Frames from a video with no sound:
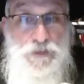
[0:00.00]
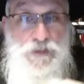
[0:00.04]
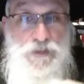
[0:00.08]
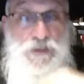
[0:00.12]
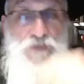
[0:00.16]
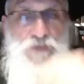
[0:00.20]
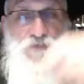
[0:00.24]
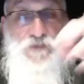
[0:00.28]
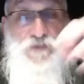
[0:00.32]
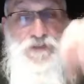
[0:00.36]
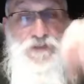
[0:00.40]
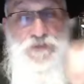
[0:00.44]

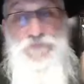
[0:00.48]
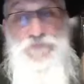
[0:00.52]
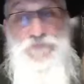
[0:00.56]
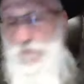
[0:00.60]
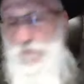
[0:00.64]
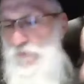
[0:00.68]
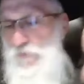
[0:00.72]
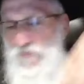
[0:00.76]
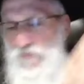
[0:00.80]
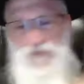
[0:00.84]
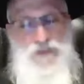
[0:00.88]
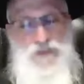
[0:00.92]
his liver
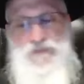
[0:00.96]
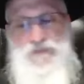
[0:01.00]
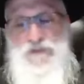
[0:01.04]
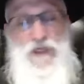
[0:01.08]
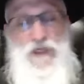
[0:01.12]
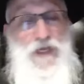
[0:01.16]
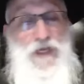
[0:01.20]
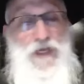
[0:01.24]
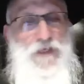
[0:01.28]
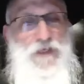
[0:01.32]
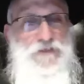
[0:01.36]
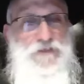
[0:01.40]
was like
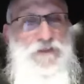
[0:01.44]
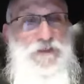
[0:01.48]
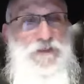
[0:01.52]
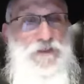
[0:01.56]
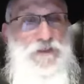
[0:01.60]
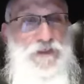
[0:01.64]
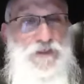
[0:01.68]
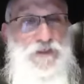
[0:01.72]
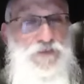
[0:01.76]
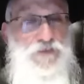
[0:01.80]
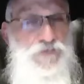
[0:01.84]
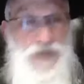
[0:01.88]

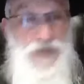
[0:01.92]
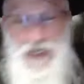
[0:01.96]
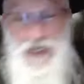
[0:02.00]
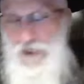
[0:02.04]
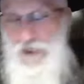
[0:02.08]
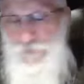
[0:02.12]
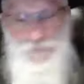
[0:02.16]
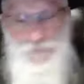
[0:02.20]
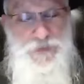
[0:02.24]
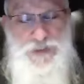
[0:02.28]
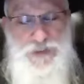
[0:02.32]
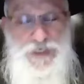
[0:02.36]
his
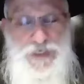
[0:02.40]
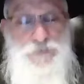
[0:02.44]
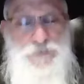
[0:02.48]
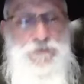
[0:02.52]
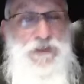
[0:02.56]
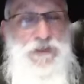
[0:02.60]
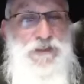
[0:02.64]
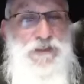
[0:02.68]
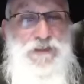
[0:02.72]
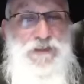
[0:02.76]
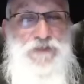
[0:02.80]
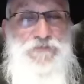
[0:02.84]
heart became
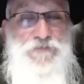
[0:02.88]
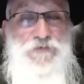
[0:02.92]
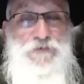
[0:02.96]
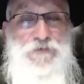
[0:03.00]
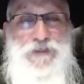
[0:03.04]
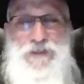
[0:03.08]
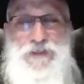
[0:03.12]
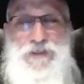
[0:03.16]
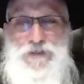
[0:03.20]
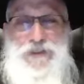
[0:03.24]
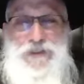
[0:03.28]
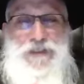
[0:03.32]
like liver.
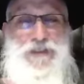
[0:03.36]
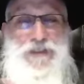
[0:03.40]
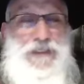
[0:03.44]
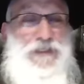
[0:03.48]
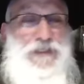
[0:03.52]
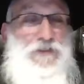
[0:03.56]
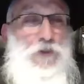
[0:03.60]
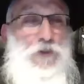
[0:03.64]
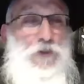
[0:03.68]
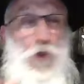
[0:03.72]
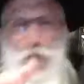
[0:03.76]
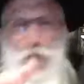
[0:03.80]

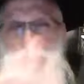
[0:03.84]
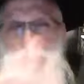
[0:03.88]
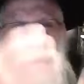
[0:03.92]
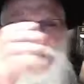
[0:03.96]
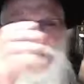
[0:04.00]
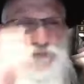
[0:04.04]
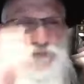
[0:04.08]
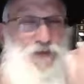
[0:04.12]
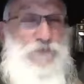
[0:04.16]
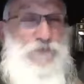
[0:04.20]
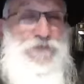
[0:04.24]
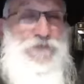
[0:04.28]
It lowered
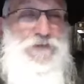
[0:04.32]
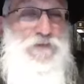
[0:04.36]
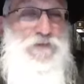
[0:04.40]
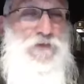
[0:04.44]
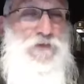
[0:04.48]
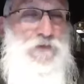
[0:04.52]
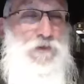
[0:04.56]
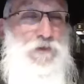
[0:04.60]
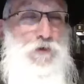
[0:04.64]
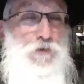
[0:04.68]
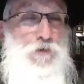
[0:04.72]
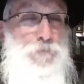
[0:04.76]
itself into
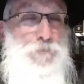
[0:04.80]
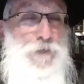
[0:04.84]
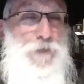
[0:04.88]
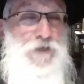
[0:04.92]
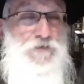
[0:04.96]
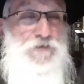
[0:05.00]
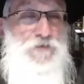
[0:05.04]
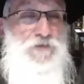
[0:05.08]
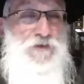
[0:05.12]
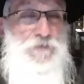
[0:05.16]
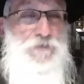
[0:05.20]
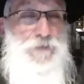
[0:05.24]
the lower
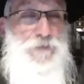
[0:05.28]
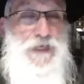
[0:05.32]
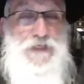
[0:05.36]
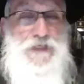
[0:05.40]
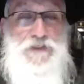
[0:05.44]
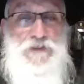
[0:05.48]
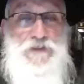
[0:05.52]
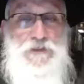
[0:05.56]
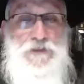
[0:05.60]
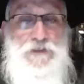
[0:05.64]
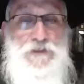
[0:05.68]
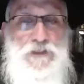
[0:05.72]
parts of the
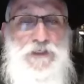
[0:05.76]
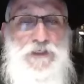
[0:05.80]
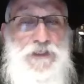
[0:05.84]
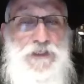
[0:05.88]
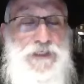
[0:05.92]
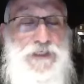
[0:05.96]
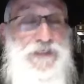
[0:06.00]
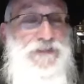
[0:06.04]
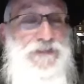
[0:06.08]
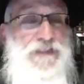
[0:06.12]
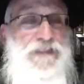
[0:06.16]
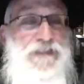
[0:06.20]
body.
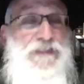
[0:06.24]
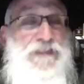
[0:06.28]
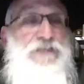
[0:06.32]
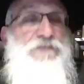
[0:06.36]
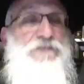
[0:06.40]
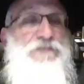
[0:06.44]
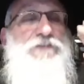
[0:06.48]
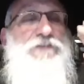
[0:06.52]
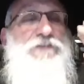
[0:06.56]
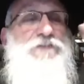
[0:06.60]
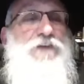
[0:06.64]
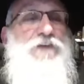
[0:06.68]
It didn't
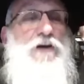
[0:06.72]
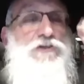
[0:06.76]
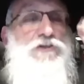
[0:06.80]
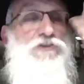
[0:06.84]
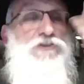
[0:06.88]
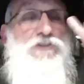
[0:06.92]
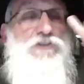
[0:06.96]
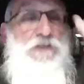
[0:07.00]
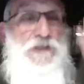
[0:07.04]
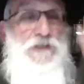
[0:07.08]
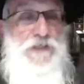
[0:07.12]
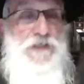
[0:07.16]
even
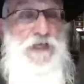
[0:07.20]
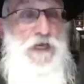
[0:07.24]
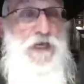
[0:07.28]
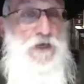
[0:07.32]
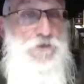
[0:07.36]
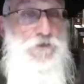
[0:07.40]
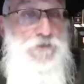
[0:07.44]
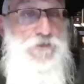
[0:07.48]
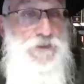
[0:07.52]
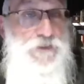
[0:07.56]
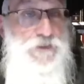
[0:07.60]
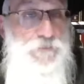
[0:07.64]
function like a
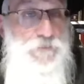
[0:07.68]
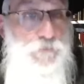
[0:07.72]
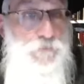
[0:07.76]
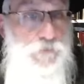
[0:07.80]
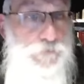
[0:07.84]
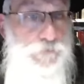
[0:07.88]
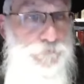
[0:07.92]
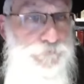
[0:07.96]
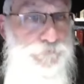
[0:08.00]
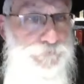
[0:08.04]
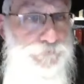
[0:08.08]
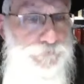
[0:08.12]
heart anymore.
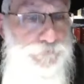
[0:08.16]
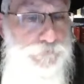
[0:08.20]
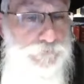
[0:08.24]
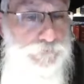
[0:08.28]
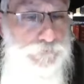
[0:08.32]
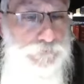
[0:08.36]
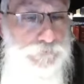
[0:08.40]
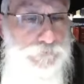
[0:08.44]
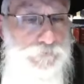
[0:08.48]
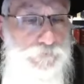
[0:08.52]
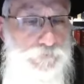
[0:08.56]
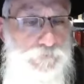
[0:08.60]

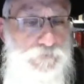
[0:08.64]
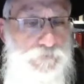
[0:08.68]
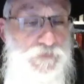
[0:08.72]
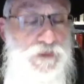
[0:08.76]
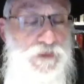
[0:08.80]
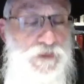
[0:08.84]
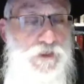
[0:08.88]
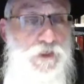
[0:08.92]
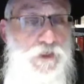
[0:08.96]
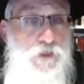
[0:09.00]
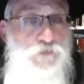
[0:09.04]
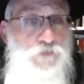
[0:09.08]

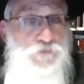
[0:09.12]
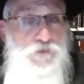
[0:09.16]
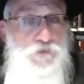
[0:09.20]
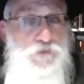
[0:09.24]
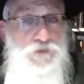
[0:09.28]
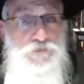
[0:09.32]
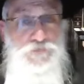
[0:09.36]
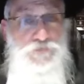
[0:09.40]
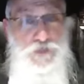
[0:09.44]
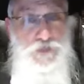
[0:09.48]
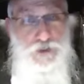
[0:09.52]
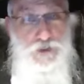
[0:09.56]
So
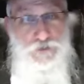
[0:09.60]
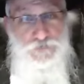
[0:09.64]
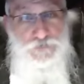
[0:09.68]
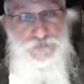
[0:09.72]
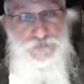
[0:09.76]
the Zohar